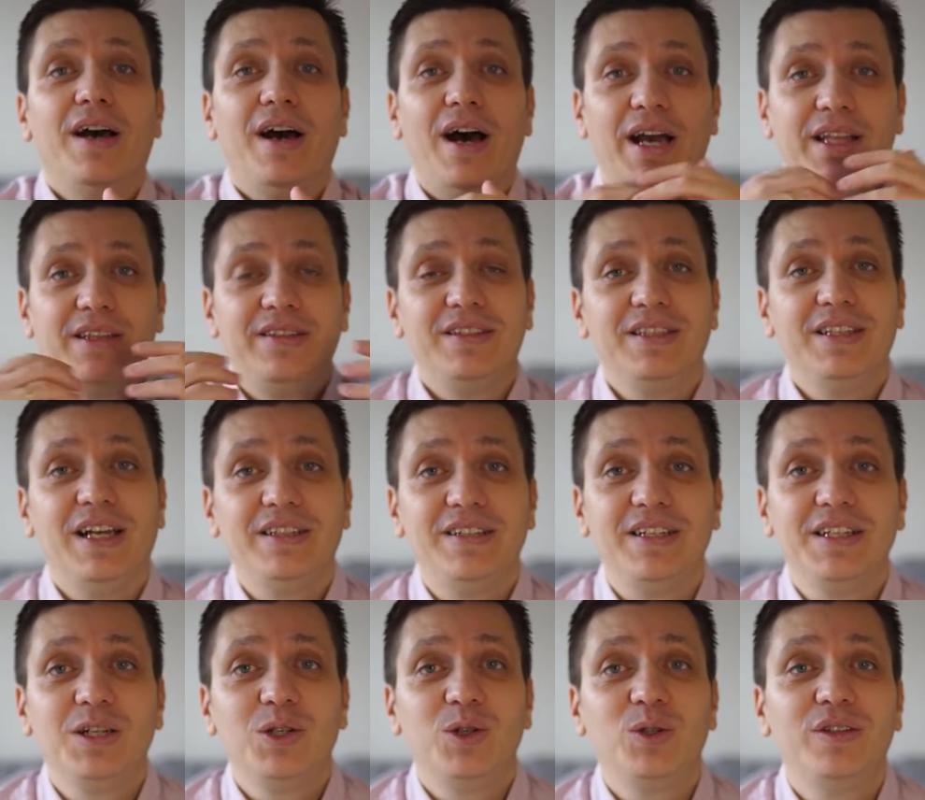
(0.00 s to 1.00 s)
I did not
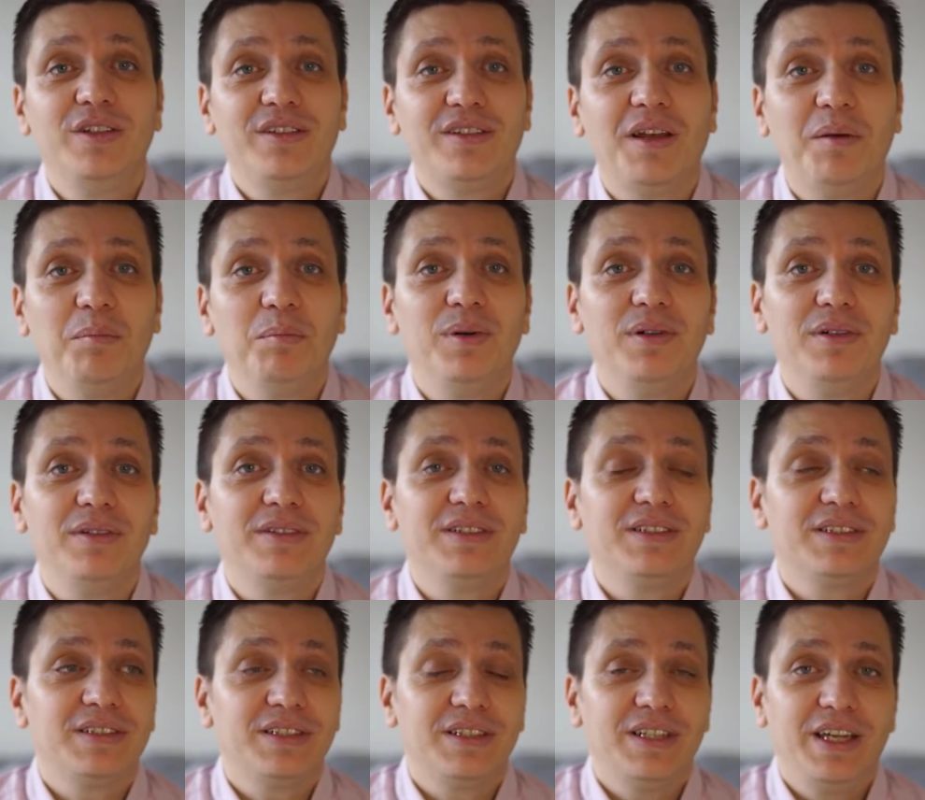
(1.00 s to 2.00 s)
include the
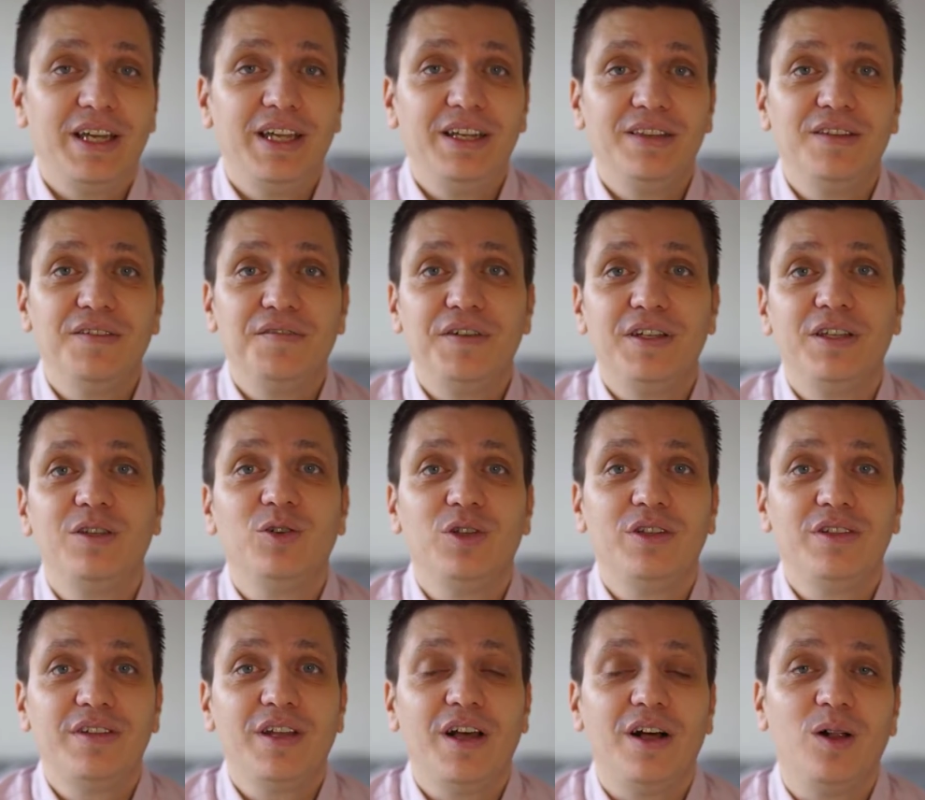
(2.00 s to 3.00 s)
samples in the video
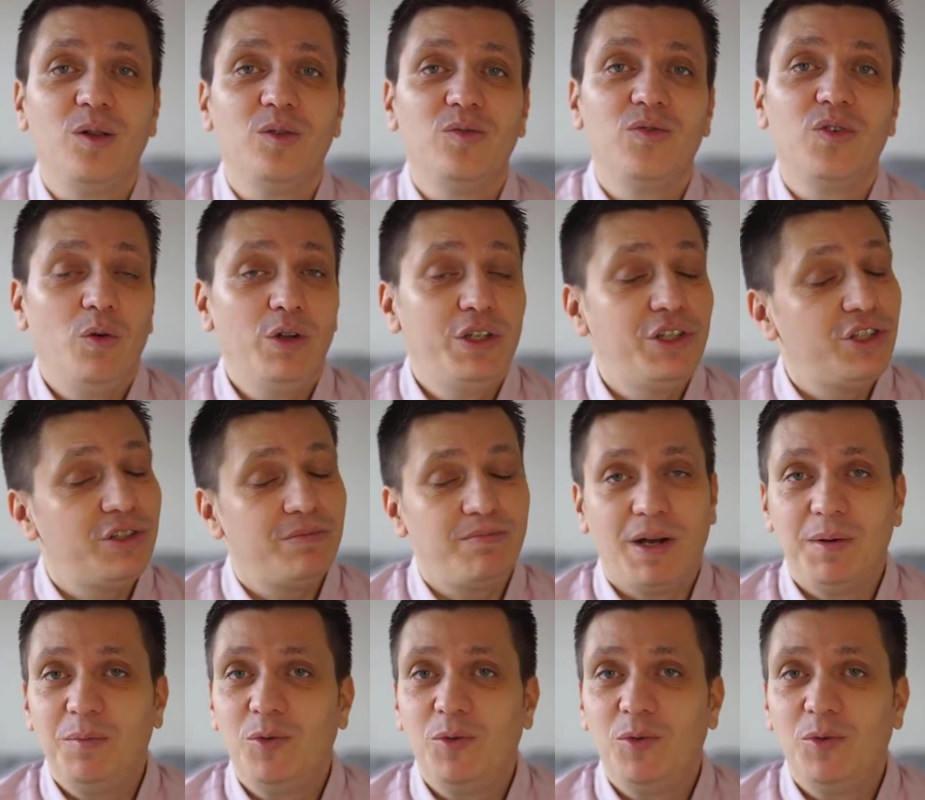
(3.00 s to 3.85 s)
itself, which are